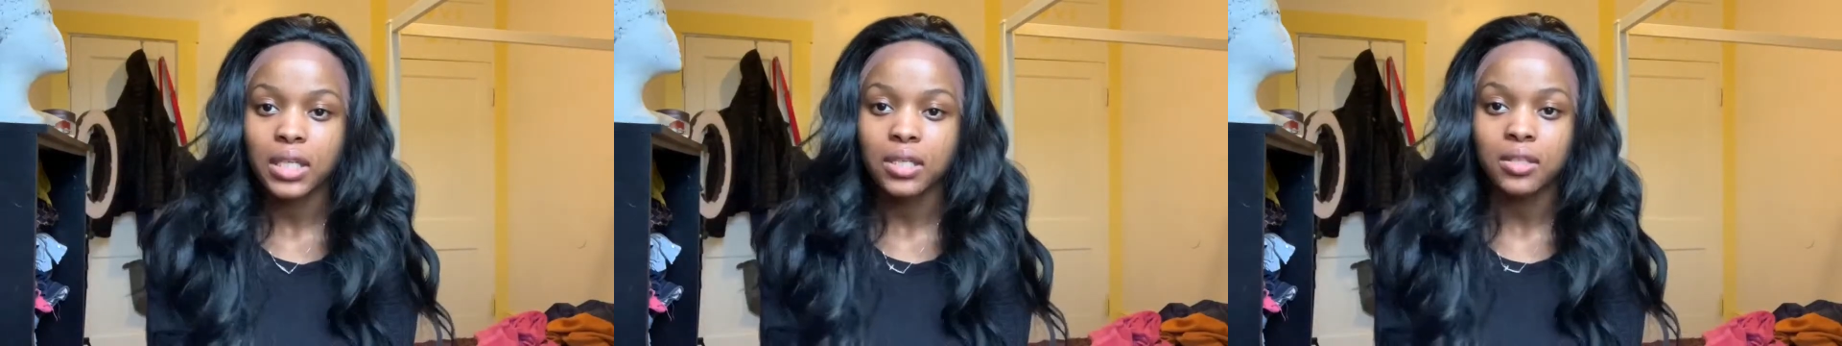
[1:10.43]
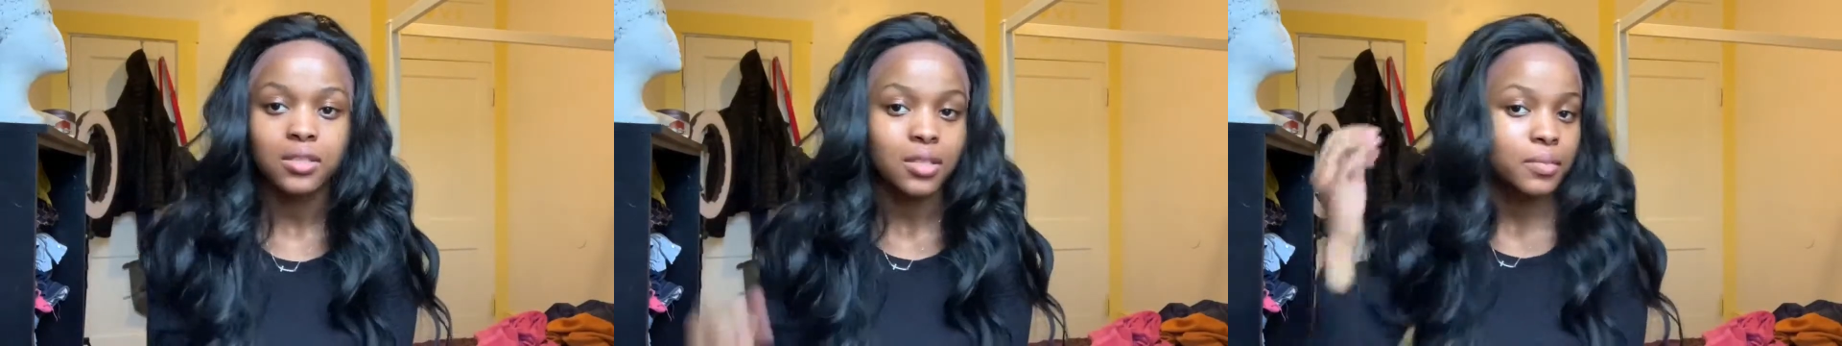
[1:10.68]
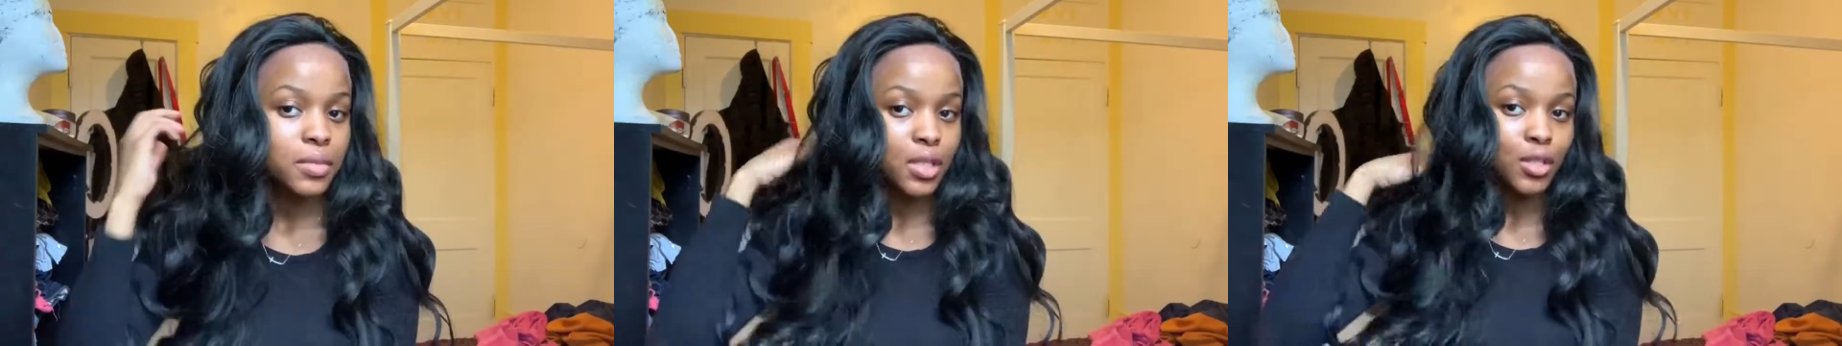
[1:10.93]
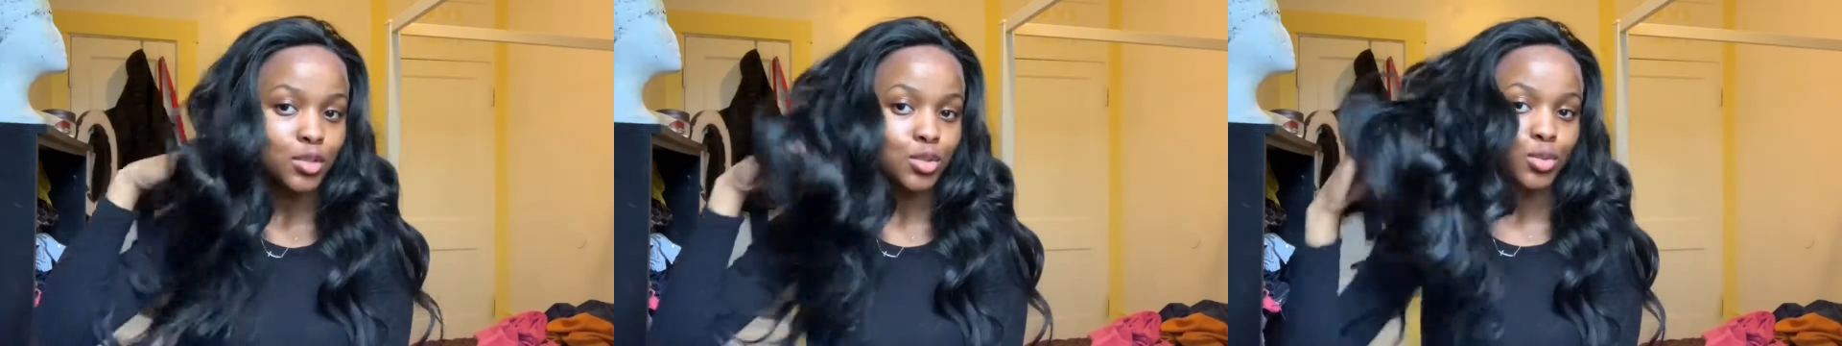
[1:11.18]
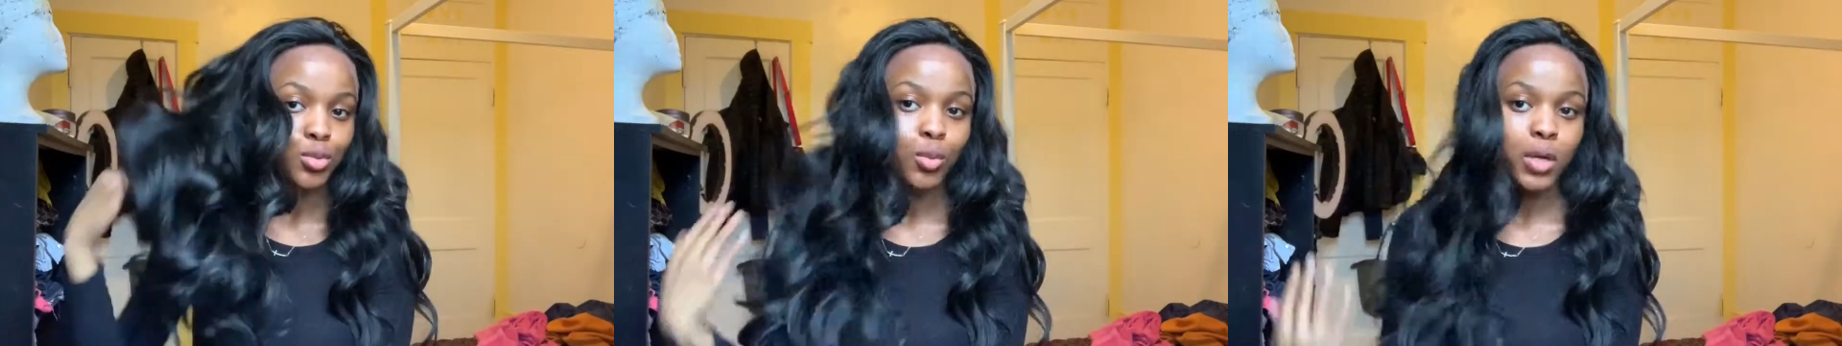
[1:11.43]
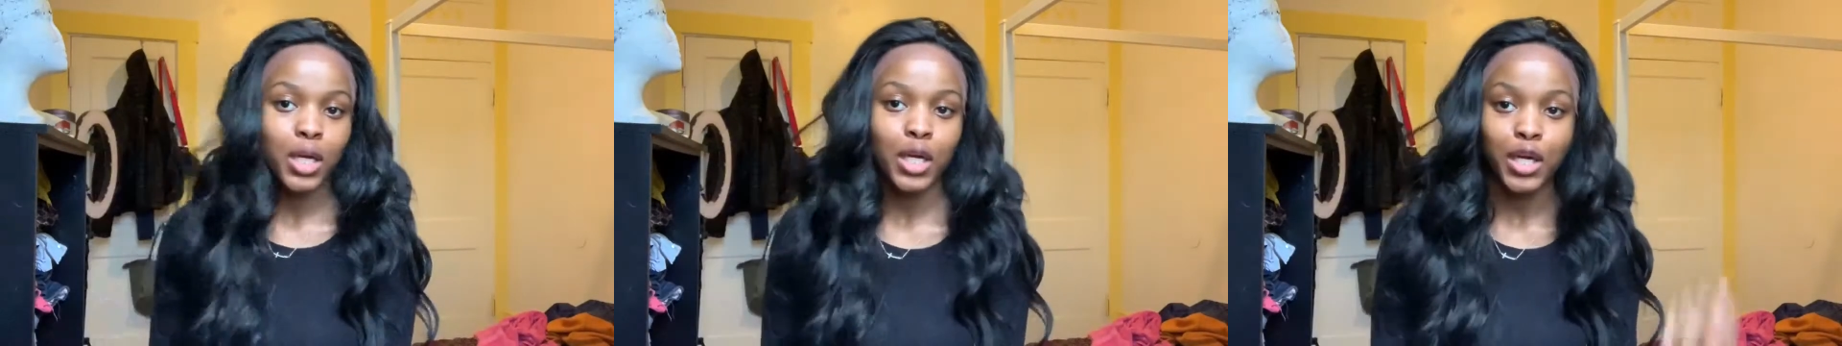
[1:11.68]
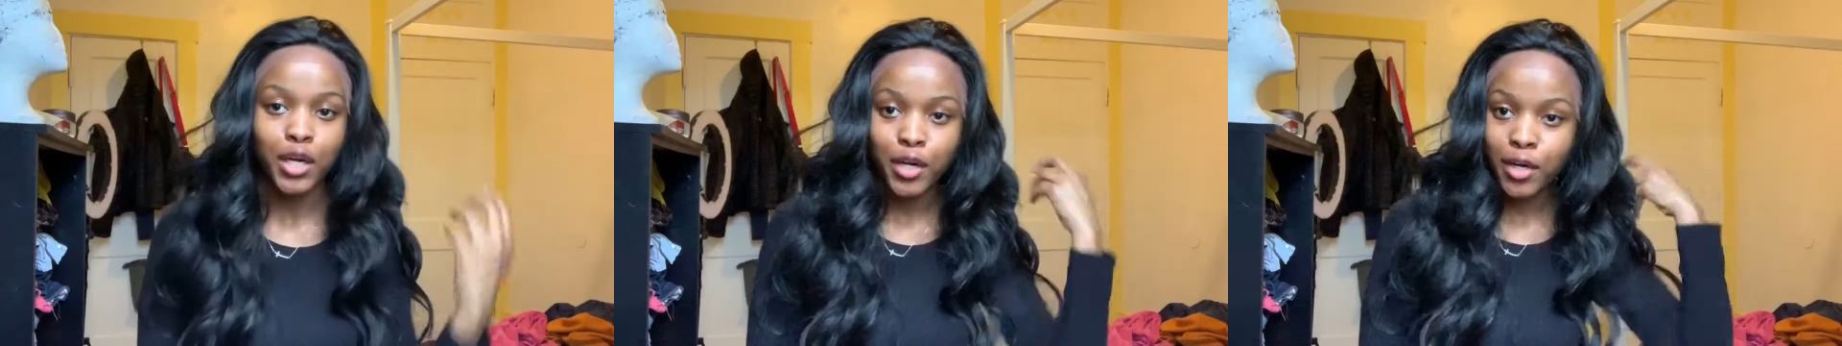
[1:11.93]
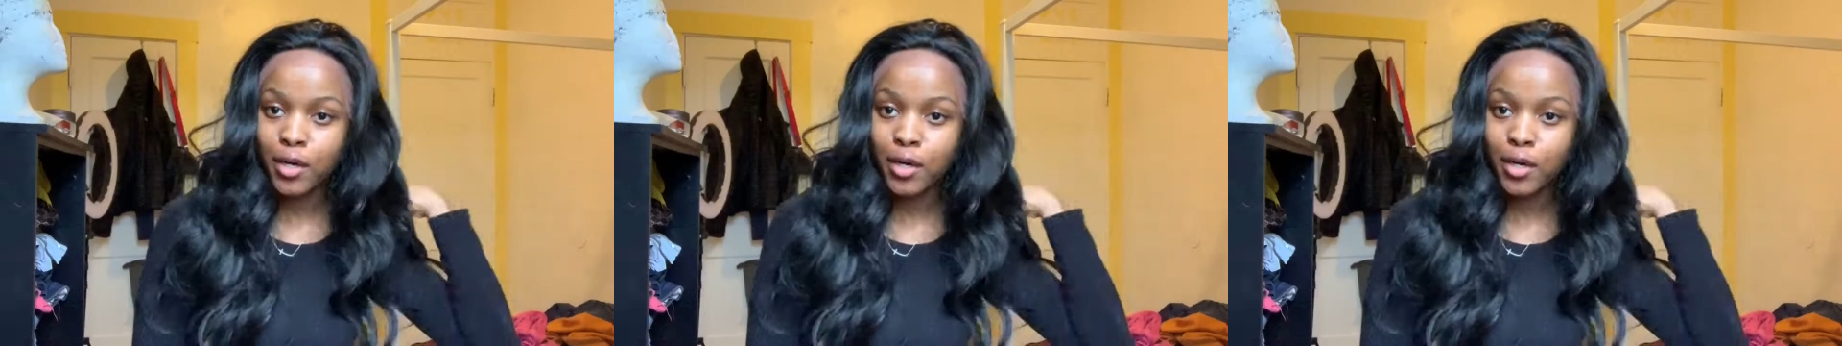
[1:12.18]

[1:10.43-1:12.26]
needed something to wear